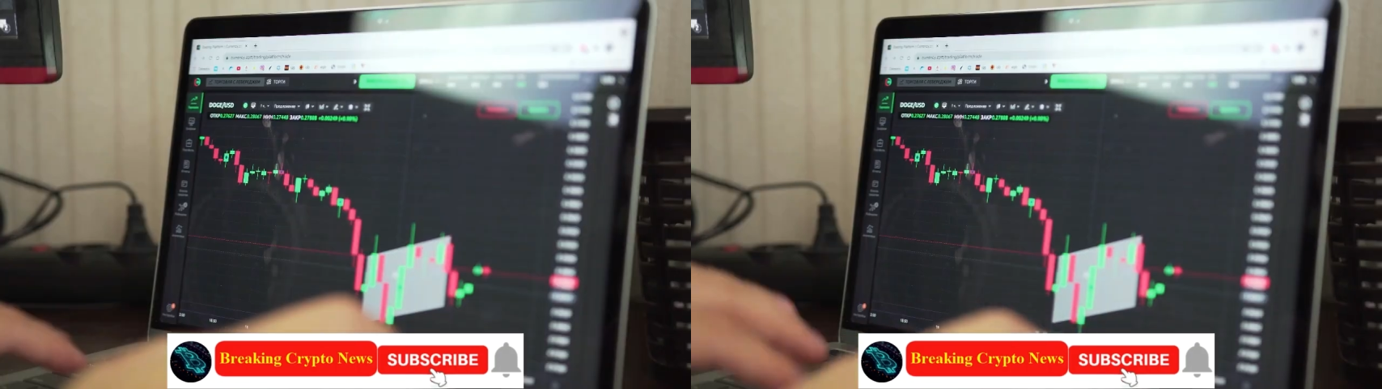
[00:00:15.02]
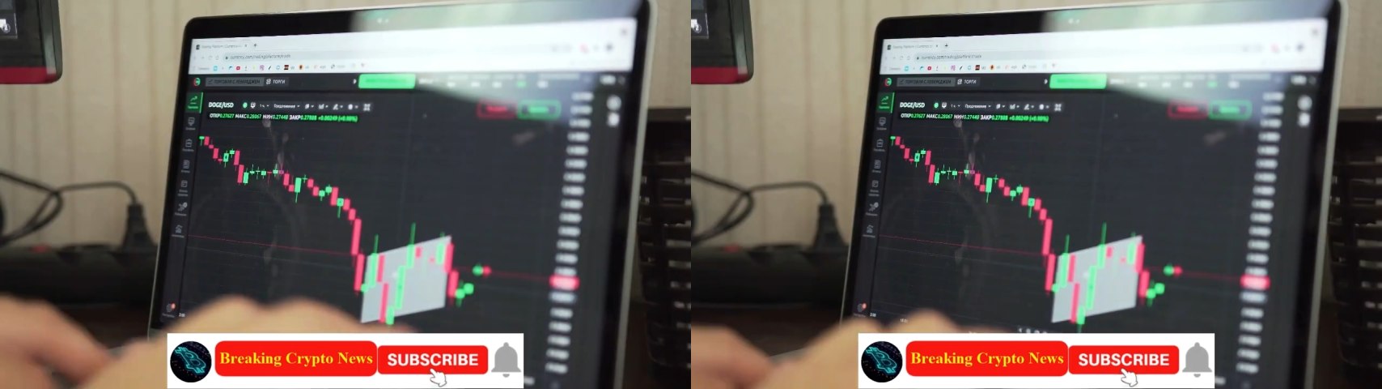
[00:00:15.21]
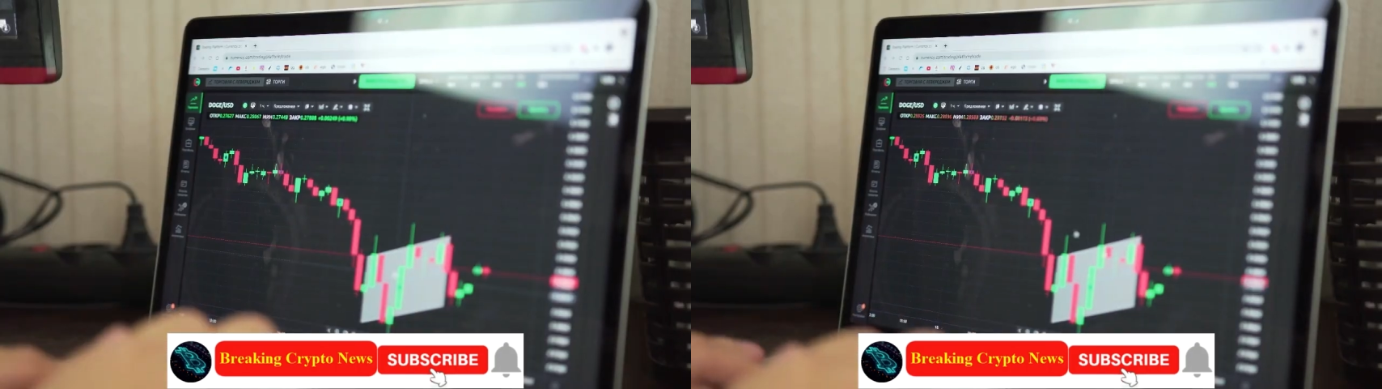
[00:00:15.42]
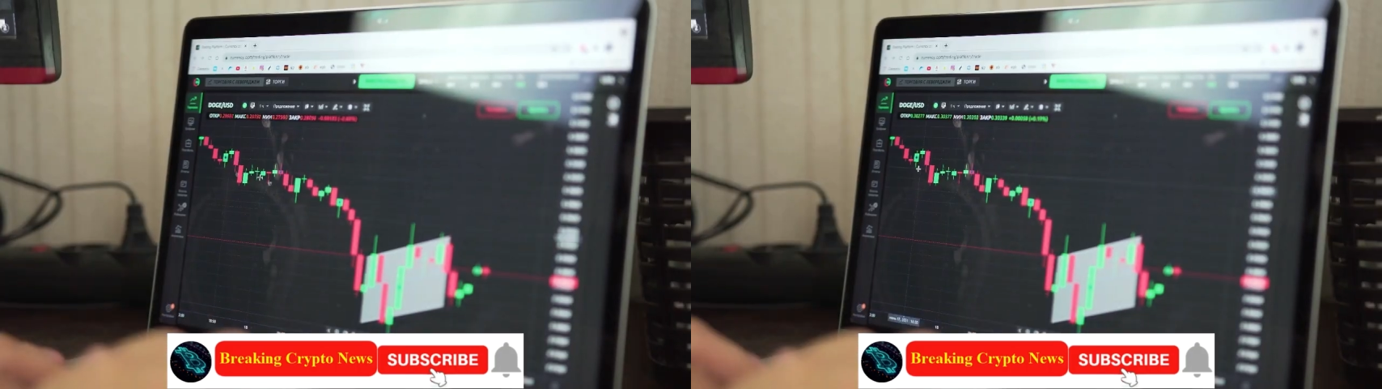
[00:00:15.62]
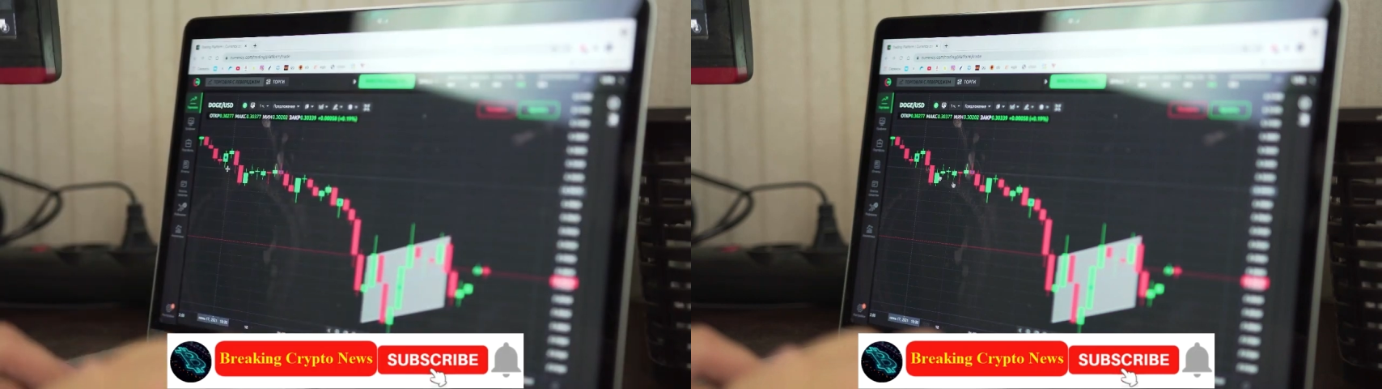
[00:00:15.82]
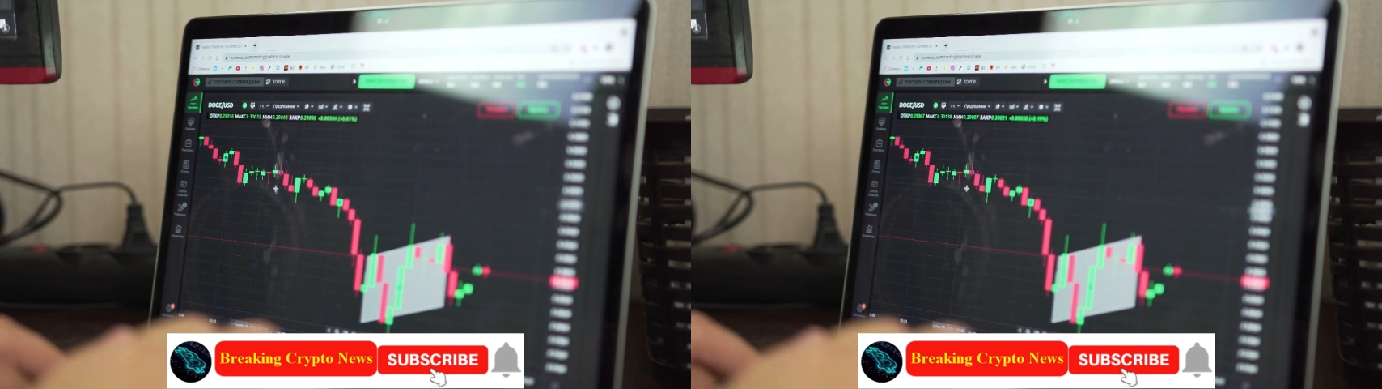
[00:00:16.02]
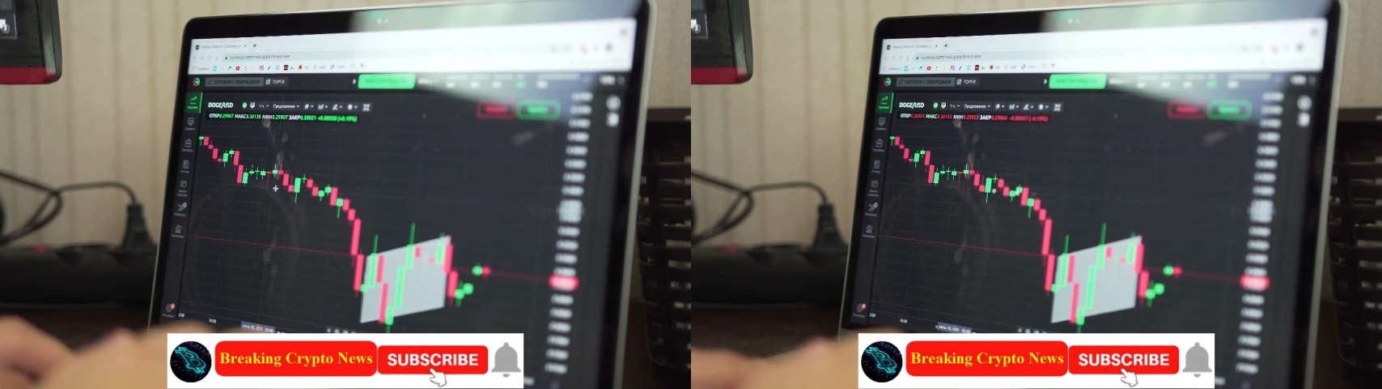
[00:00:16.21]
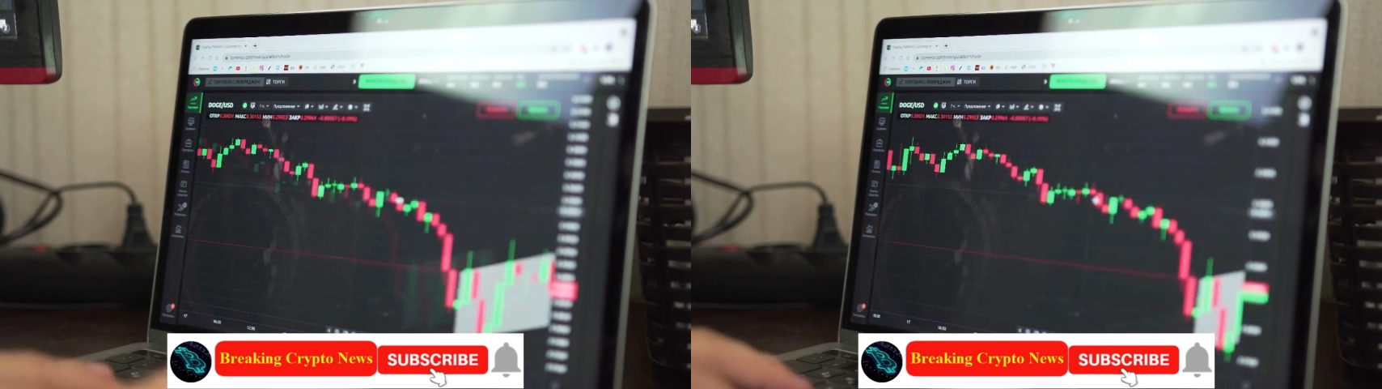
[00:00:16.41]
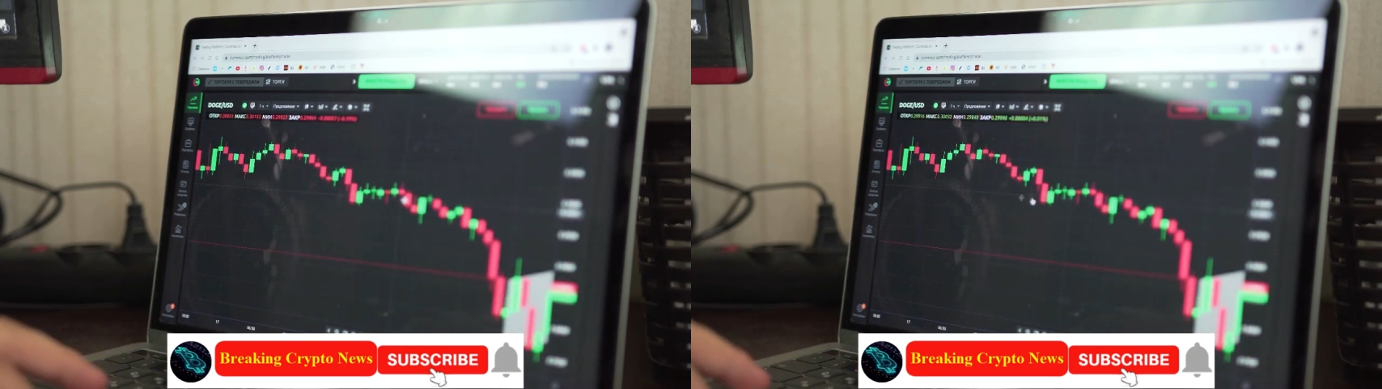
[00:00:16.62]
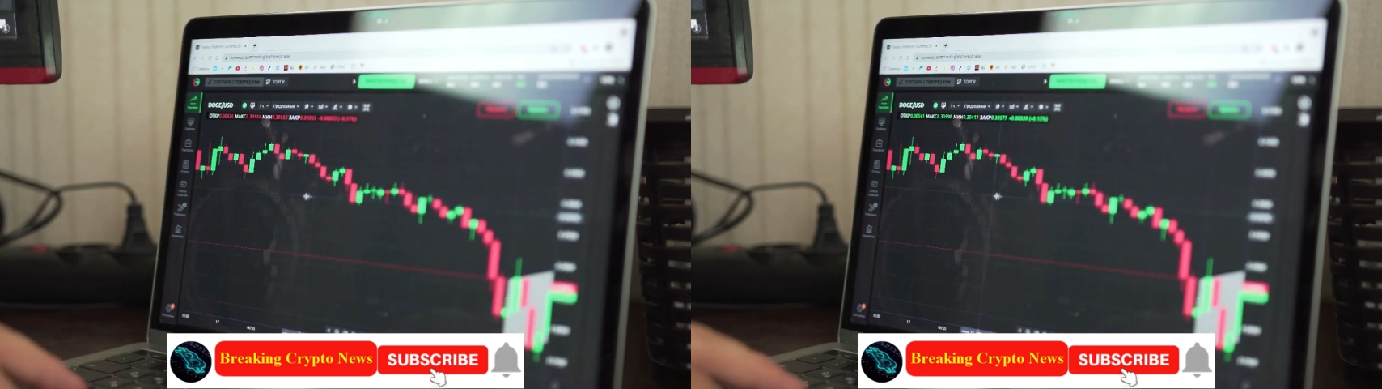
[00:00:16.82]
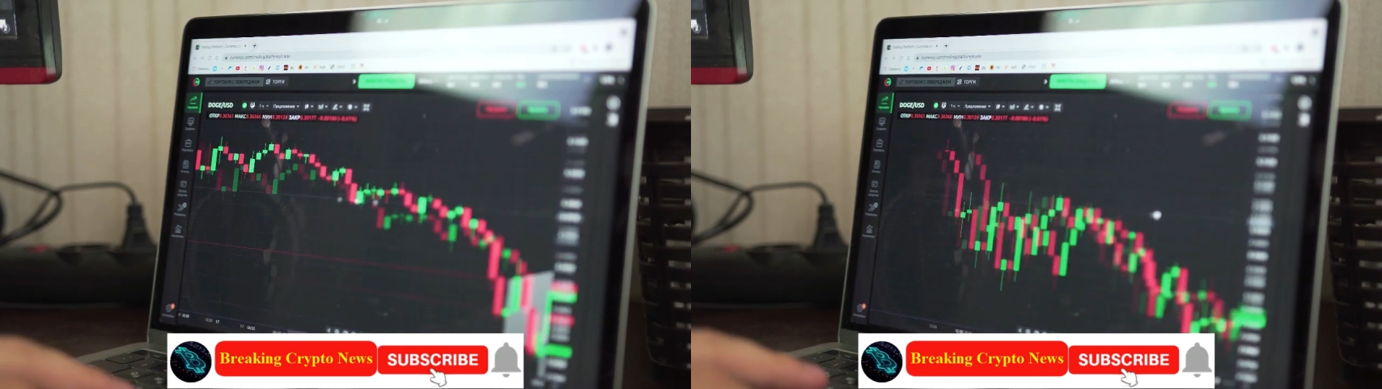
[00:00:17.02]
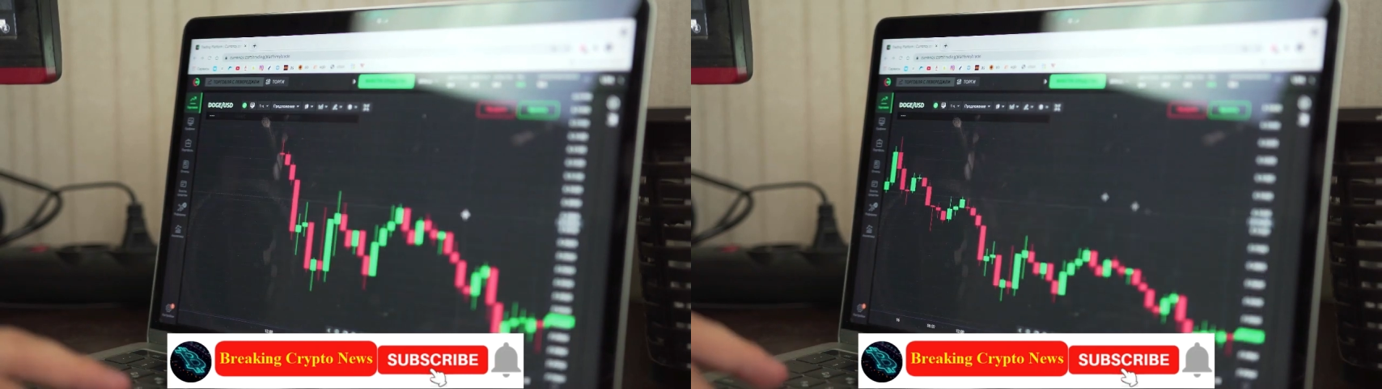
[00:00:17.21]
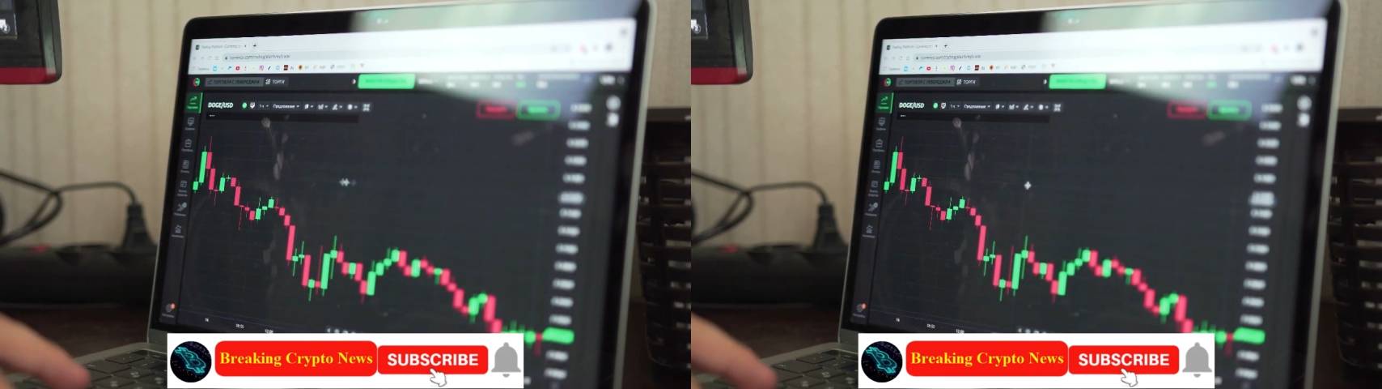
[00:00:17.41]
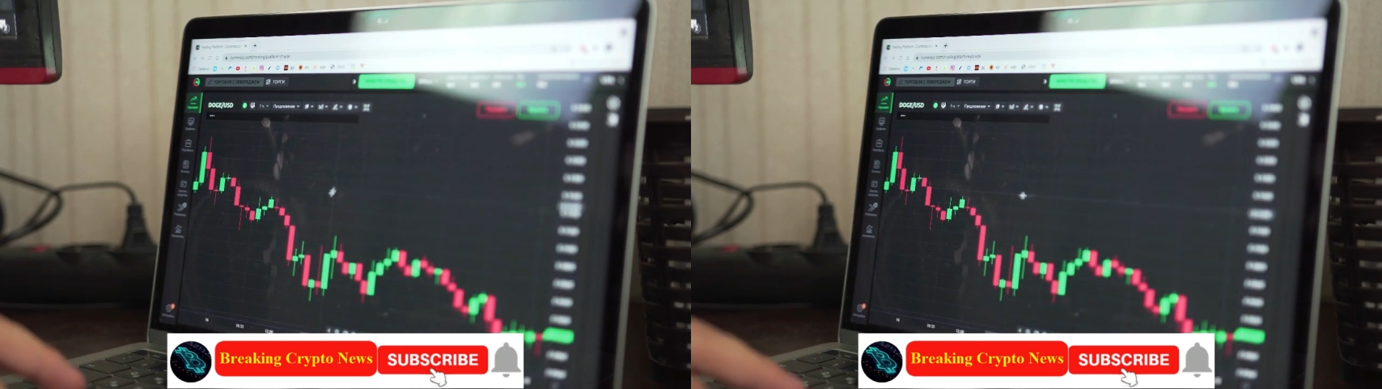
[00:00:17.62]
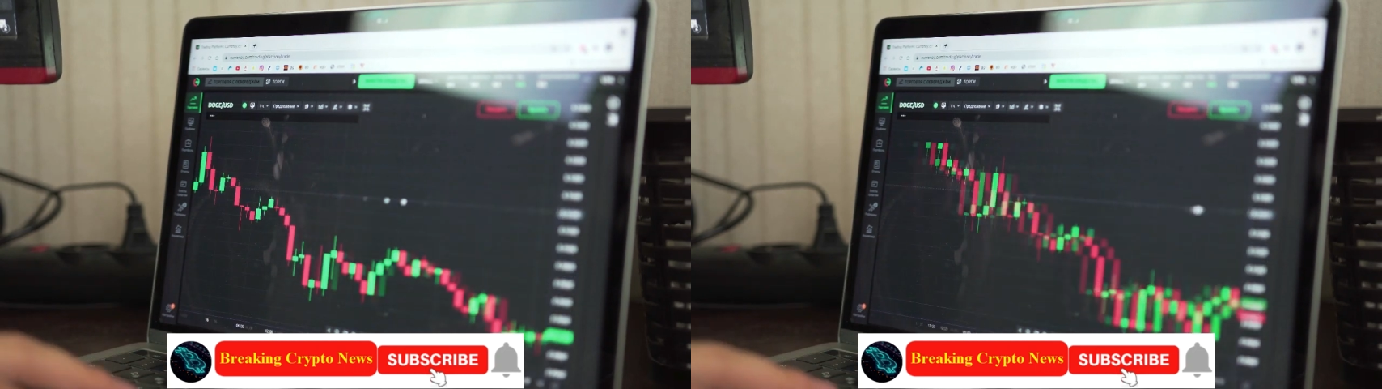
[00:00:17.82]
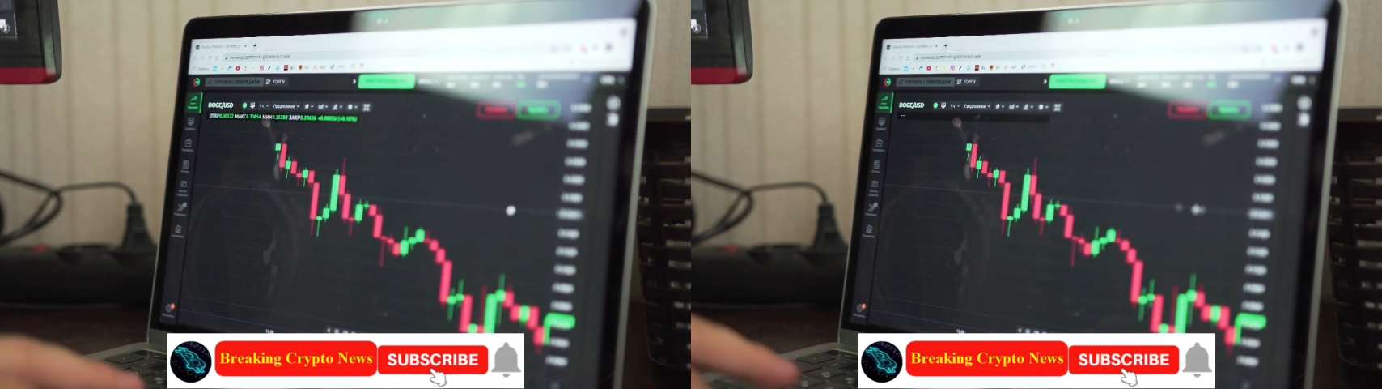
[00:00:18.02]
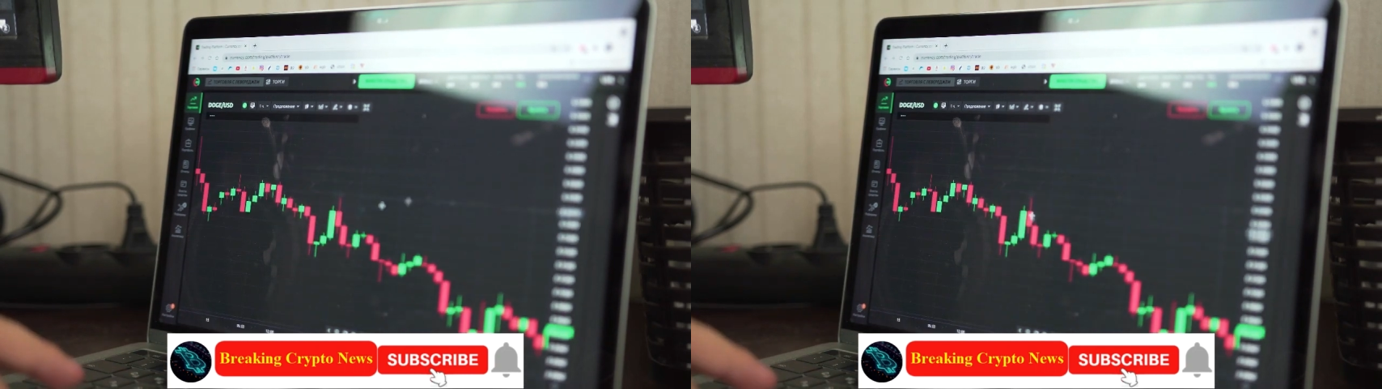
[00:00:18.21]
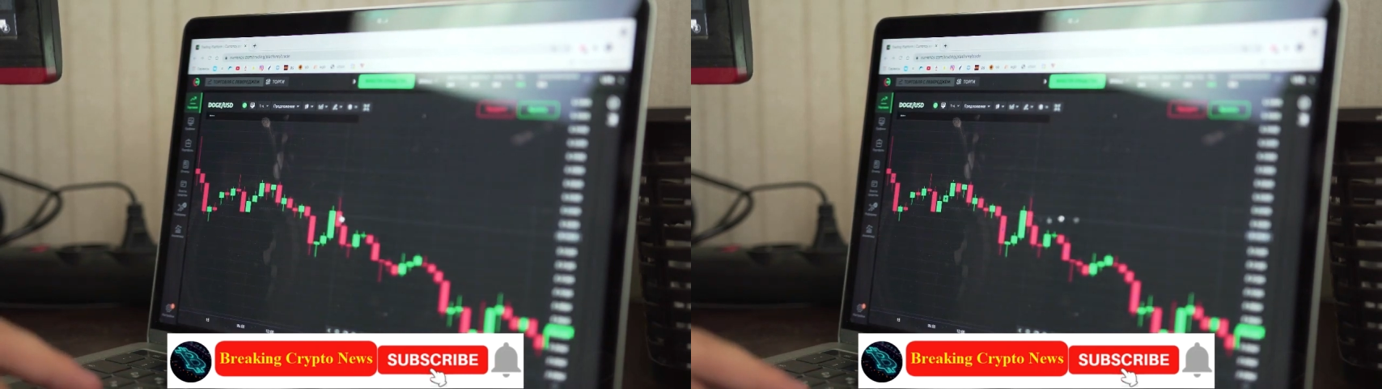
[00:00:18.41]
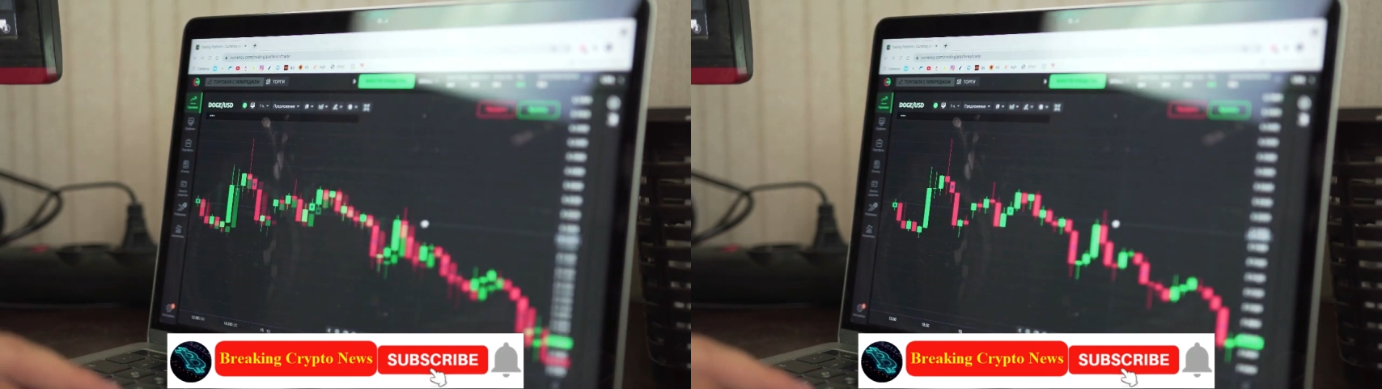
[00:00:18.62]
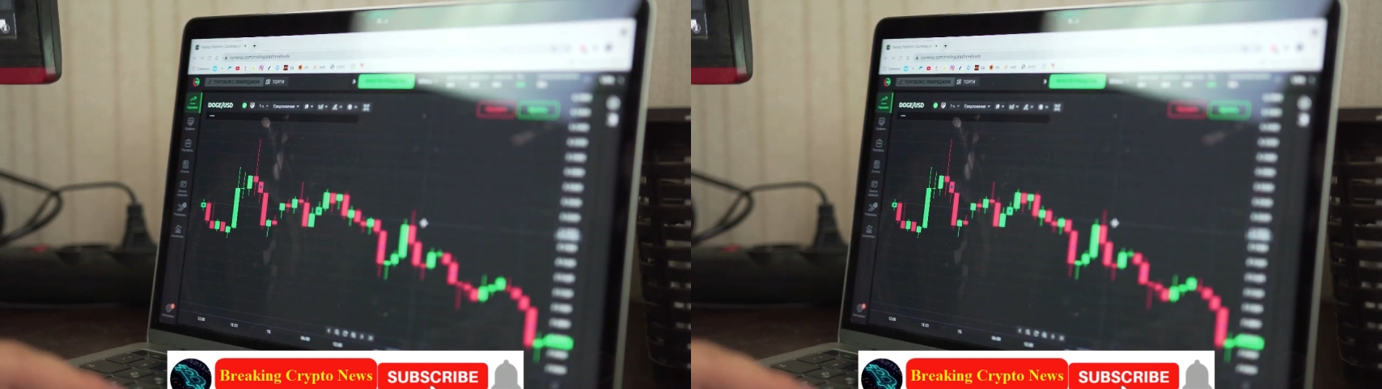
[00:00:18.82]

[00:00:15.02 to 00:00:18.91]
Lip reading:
[unreadable: no face in view]